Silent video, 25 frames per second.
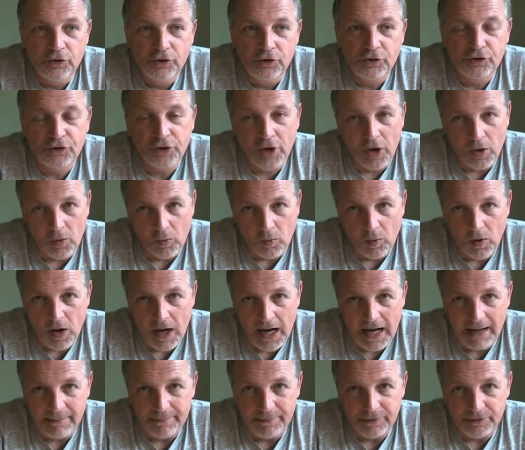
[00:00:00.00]
So
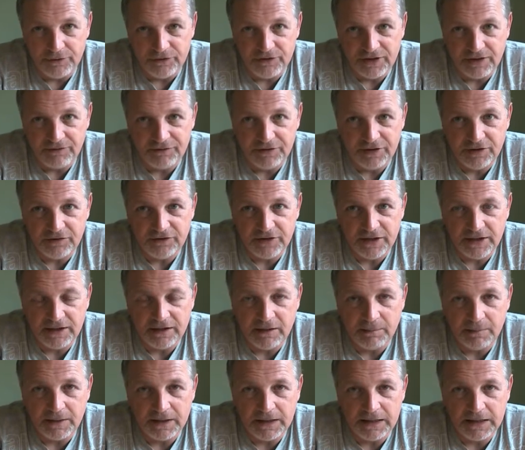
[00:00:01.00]
what happens after you've sent
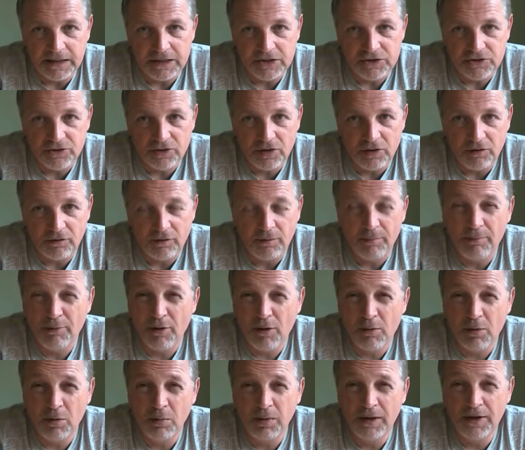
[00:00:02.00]
your application off?
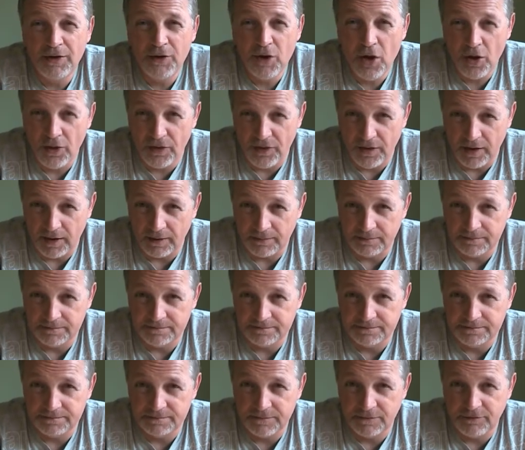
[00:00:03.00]
Probably nothing
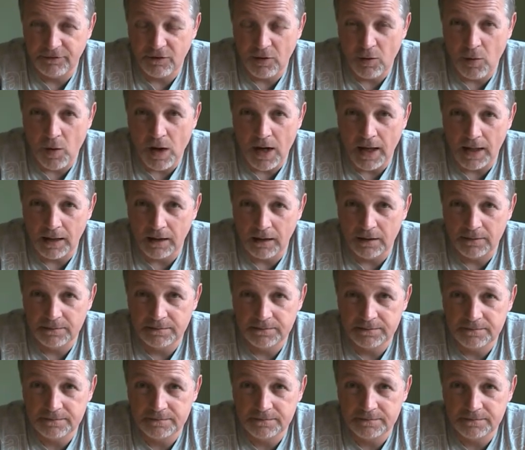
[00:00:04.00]
for a while.